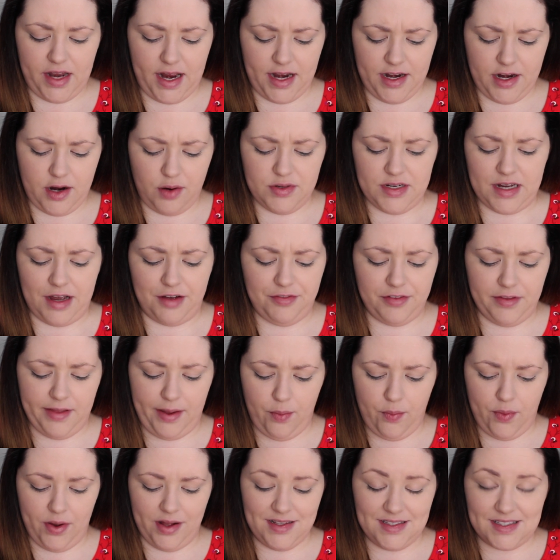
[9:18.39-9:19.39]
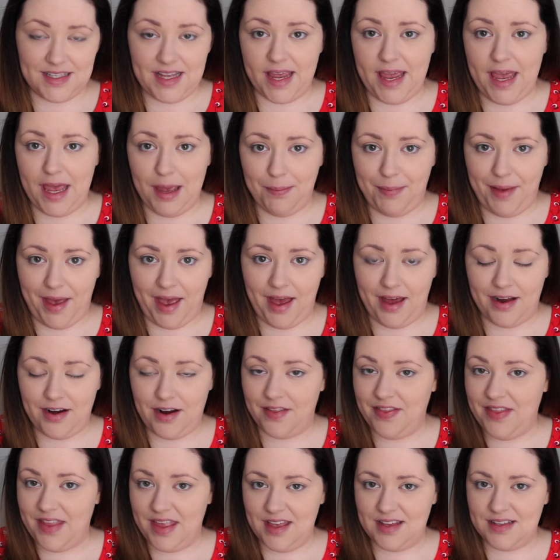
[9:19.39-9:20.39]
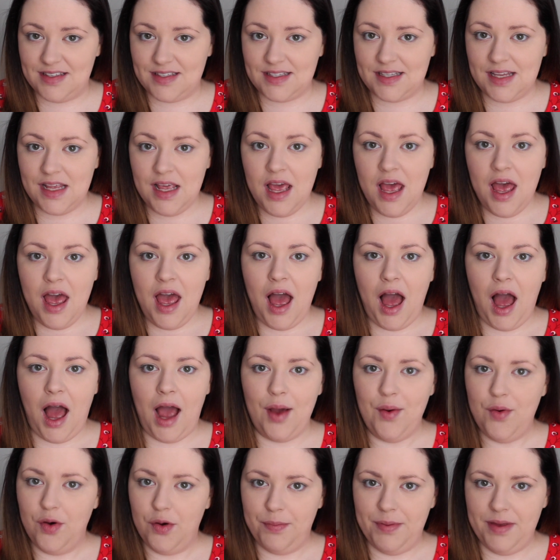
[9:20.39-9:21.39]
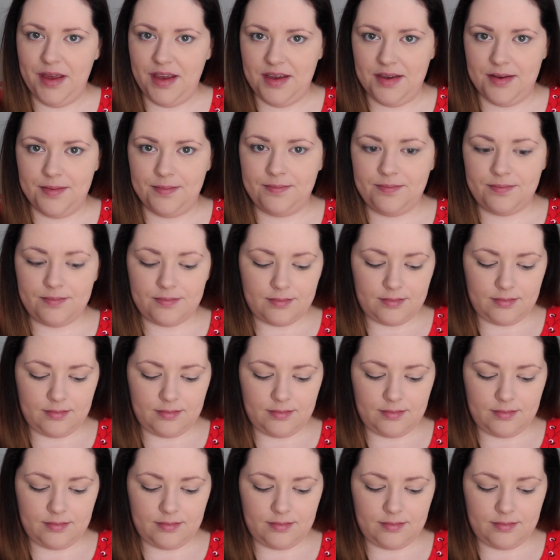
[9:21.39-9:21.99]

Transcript: I know definitely once I hit pan on this, I will be